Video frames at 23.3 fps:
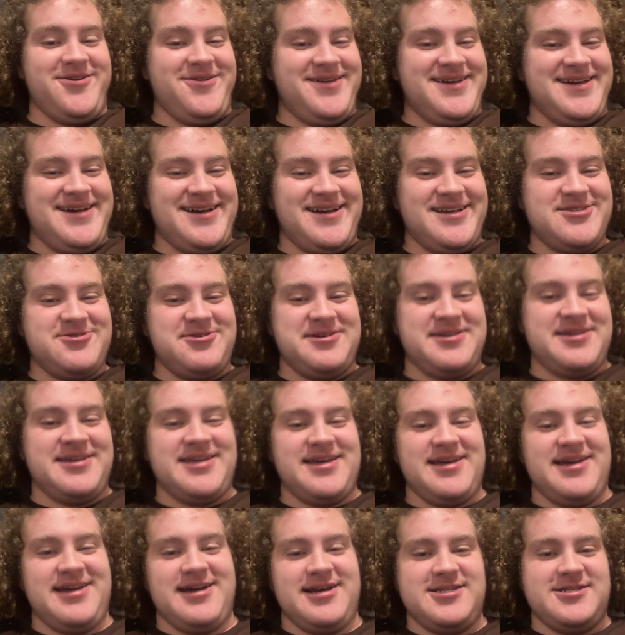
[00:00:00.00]
guy so he can
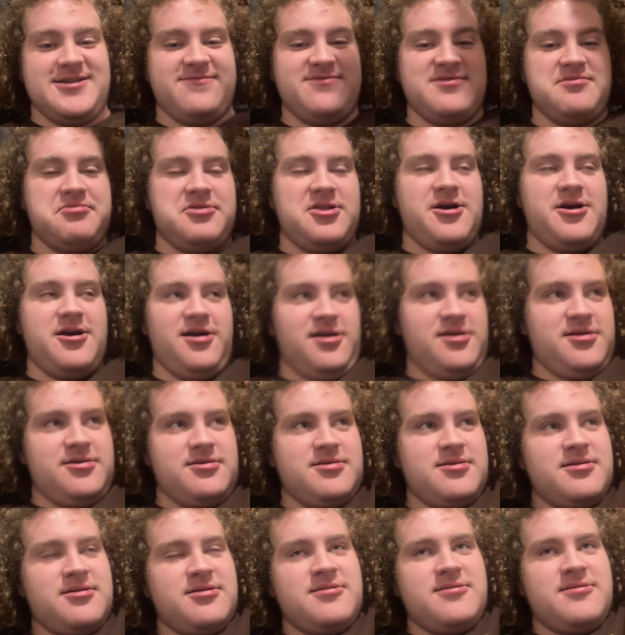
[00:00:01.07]
get guys off the block.
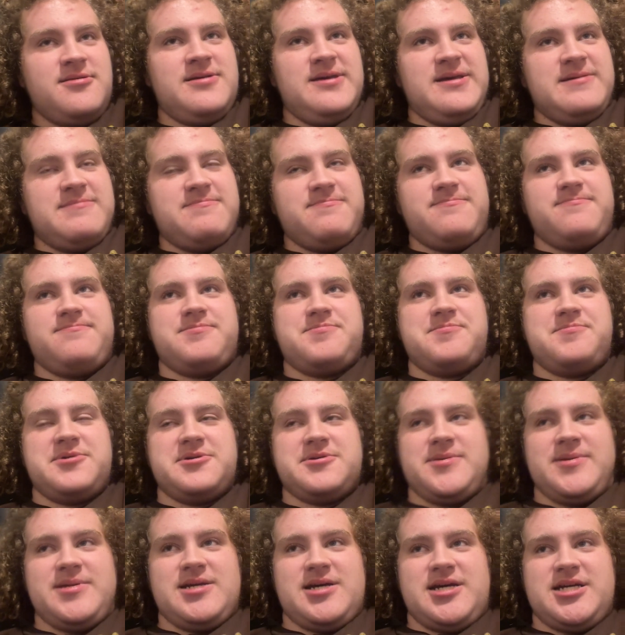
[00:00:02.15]
But
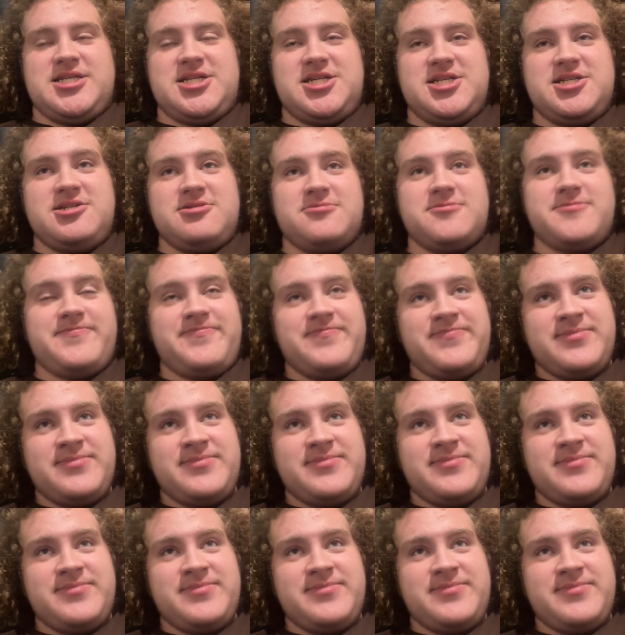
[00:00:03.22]
I just don't...